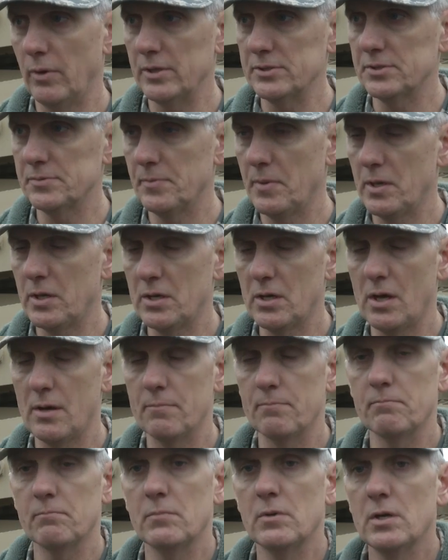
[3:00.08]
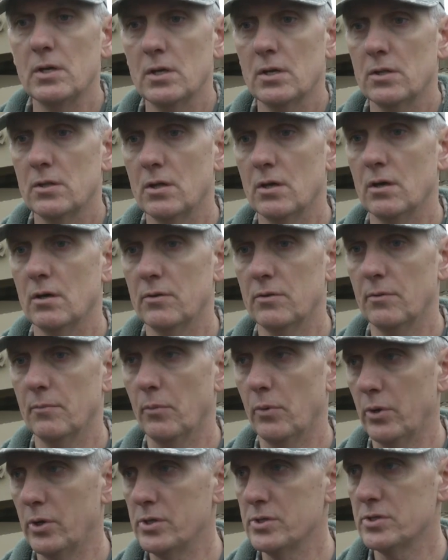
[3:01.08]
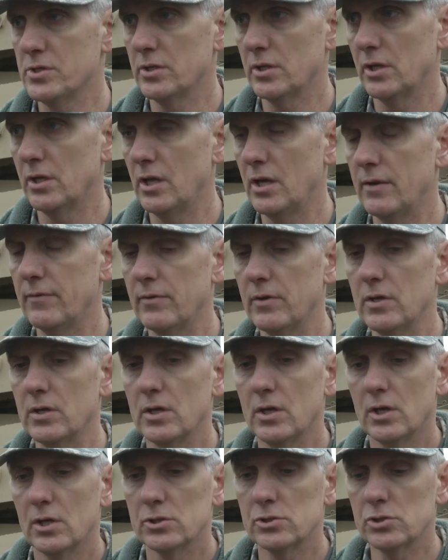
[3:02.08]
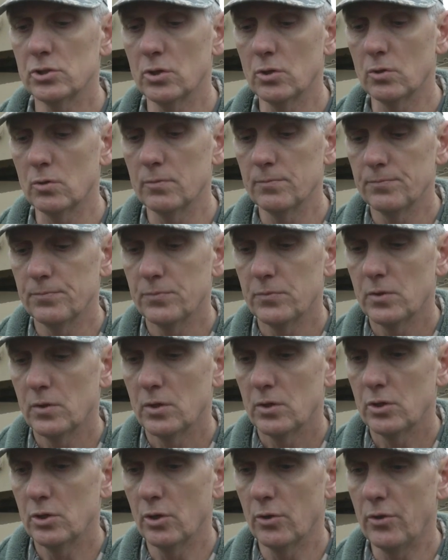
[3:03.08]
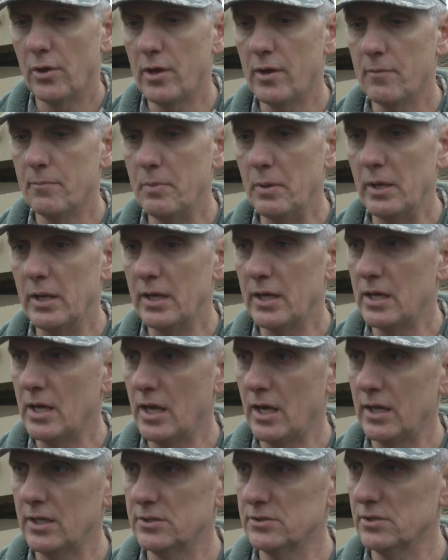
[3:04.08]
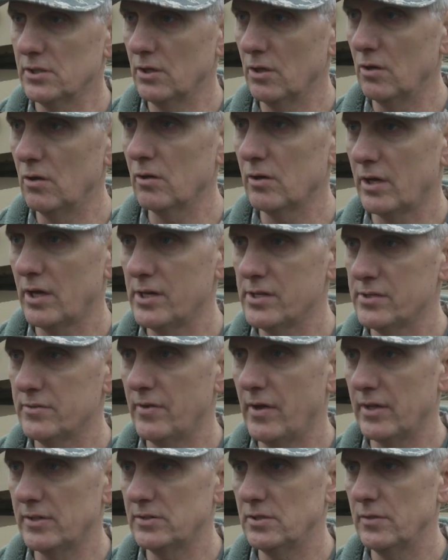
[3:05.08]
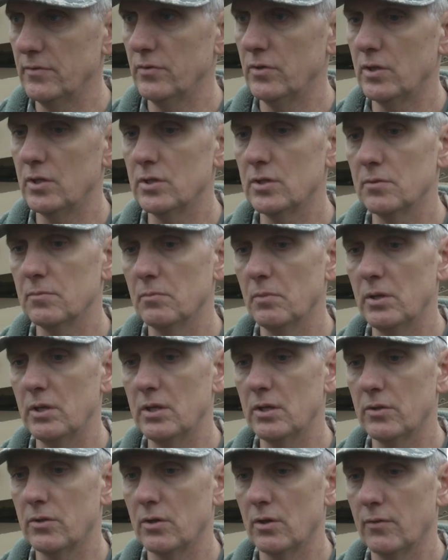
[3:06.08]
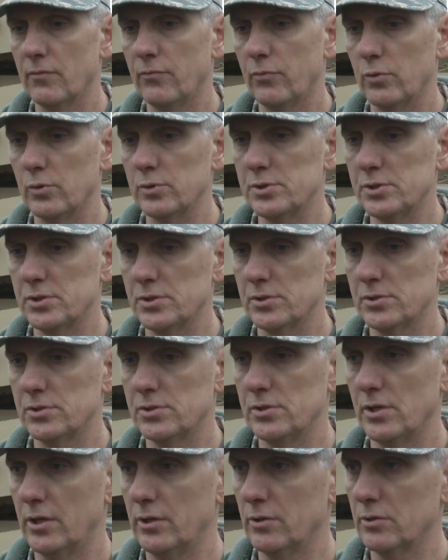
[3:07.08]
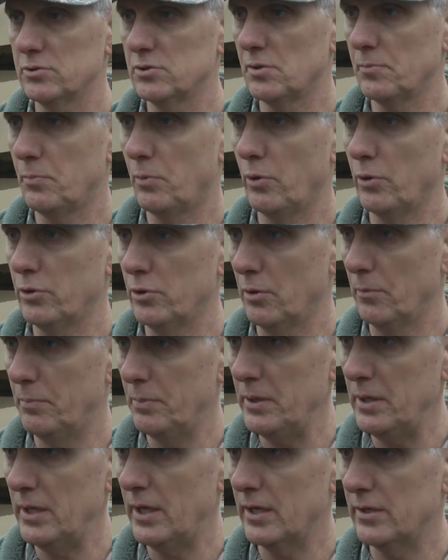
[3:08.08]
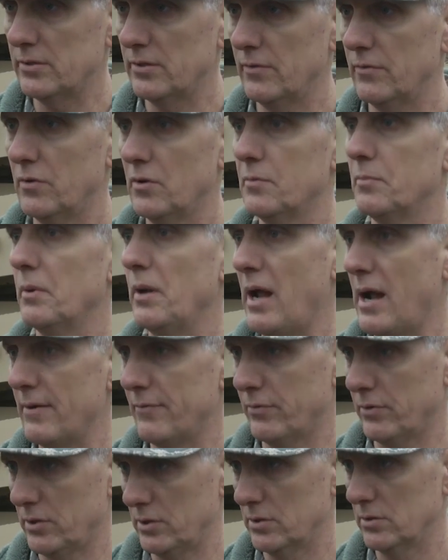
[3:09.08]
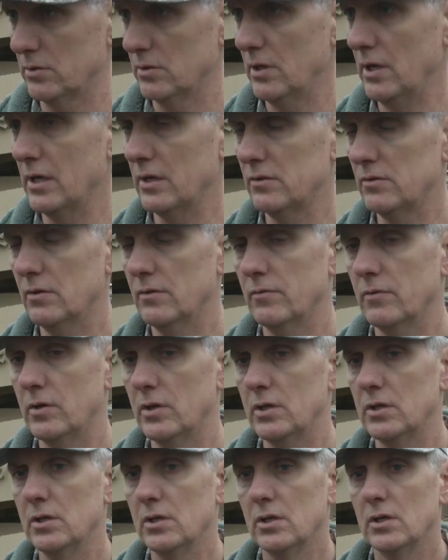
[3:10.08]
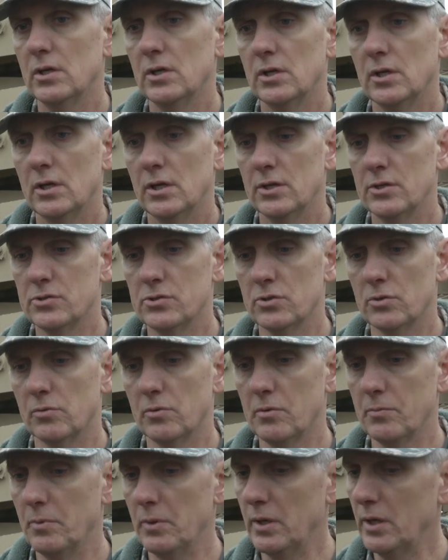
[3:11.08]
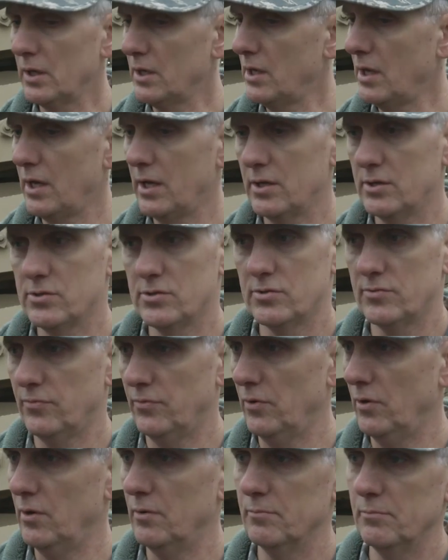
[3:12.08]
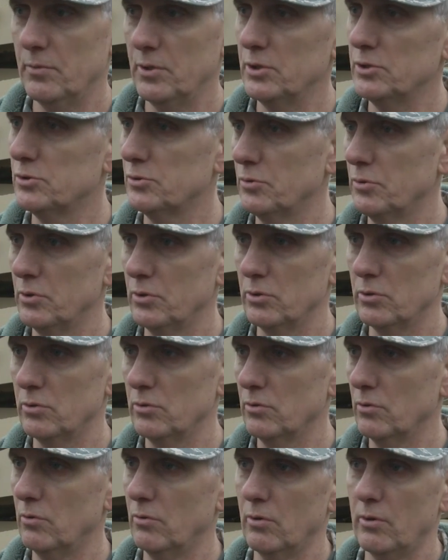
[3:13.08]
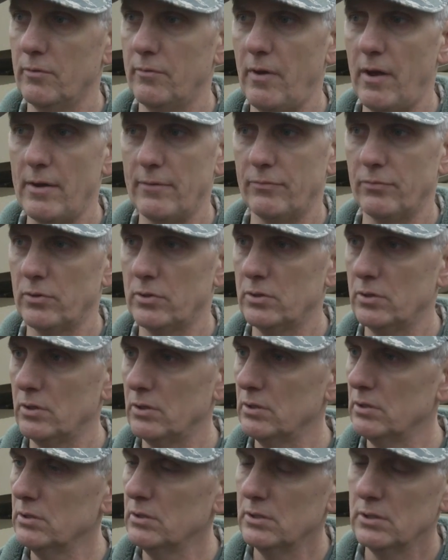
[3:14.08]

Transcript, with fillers: rest make up the, the Marines and the Navy. So you know, they have been engaged in all kinds of activity. Many of the forces not only support European activity, but African activity. And so we've been engaged from Israel, the Horn of Africa,